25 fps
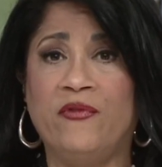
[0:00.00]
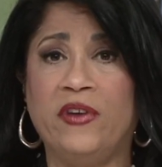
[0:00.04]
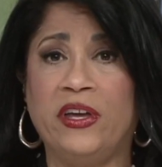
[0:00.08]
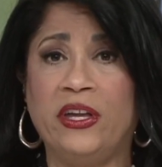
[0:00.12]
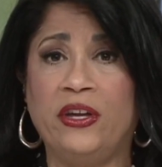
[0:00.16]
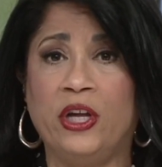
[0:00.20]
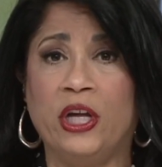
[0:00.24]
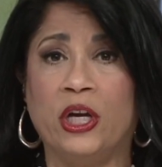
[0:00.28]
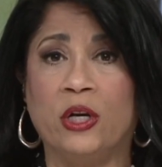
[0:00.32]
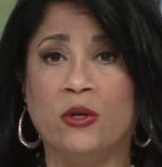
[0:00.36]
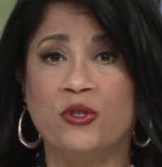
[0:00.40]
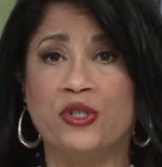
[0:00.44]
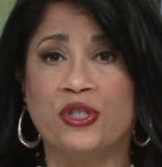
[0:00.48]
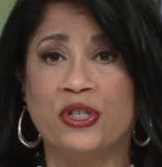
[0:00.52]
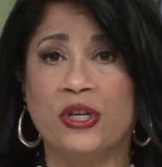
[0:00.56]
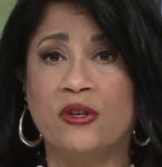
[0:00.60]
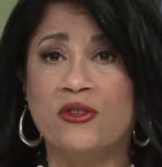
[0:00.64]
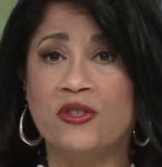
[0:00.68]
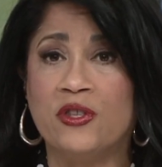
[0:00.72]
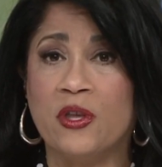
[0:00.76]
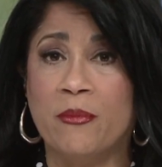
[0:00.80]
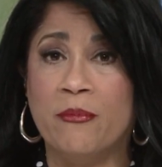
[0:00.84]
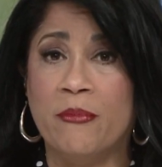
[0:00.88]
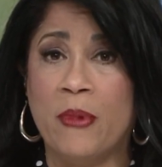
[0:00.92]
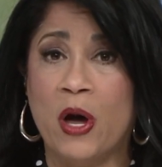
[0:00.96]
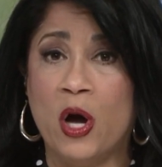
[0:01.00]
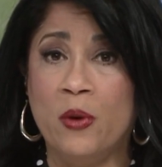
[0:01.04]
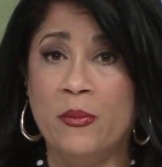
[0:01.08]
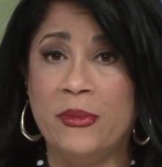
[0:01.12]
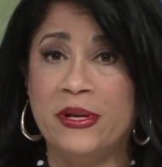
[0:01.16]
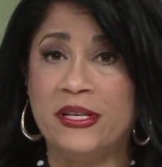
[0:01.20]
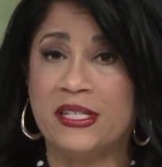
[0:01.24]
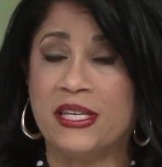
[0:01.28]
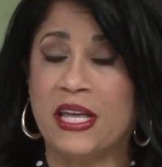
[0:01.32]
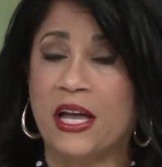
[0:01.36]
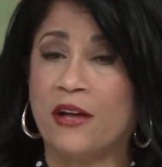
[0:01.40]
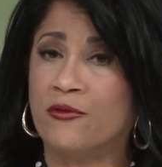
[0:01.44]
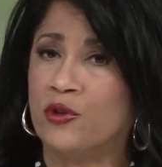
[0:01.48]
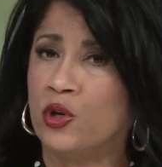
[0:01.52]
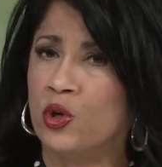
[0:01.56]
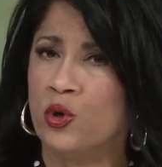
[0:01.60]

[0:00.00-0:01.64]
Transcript: video. It shows the moments after